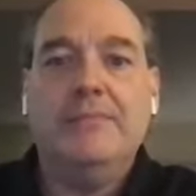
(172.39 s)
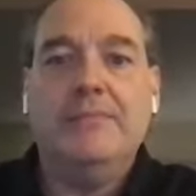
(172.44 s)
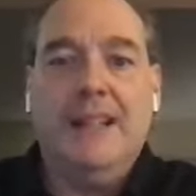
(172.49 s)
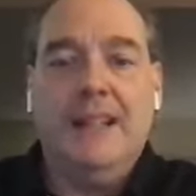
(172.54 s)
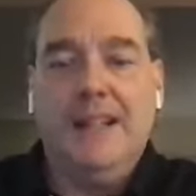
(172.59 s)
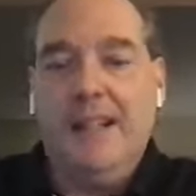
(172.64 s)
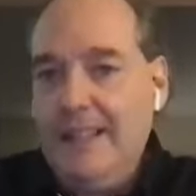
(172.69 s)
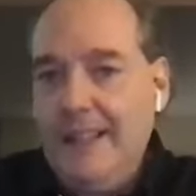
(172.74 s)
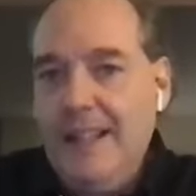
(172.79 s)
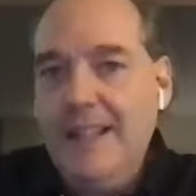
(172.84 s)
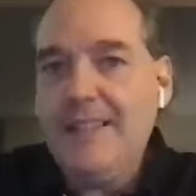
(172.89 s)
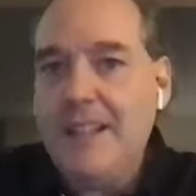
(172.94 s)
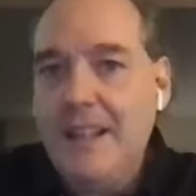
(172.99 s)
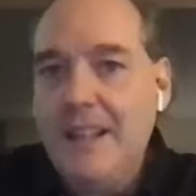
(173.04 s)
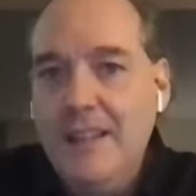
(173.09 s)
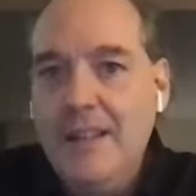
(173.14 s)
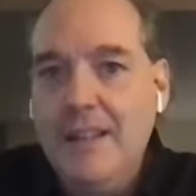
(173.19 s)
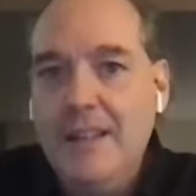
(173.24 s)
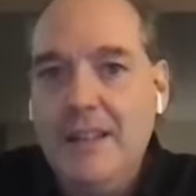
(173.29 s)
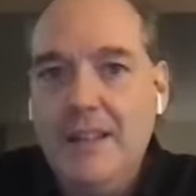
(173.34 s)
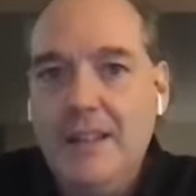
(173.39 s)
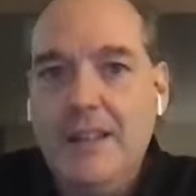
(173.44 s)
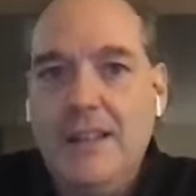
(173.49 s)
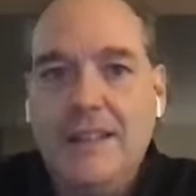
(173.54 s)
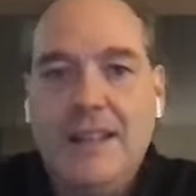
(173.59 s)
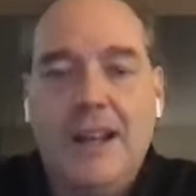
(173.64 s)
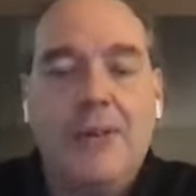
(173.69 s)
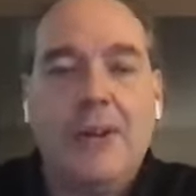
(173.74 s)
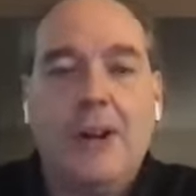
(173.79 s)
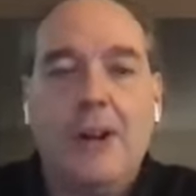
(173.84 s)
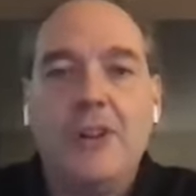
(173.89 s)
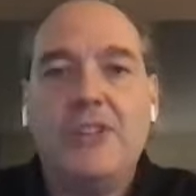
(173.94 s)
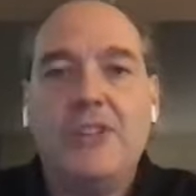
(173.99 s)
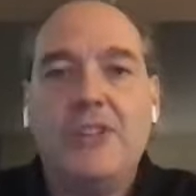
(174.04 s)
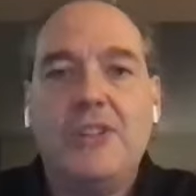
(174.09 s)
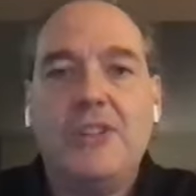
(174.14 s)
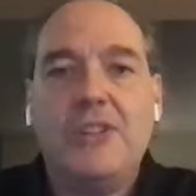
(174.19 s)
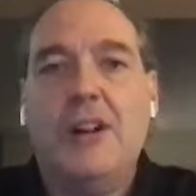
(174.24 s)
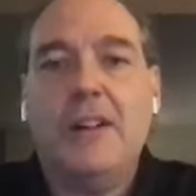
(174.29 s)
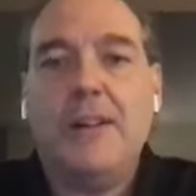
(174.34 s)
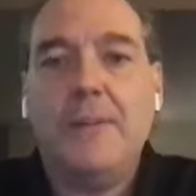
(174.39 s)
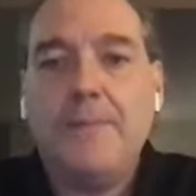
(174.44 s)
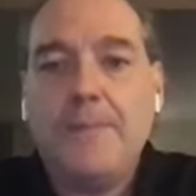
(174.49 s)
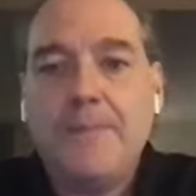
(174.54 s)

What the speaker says: And that's how it all started.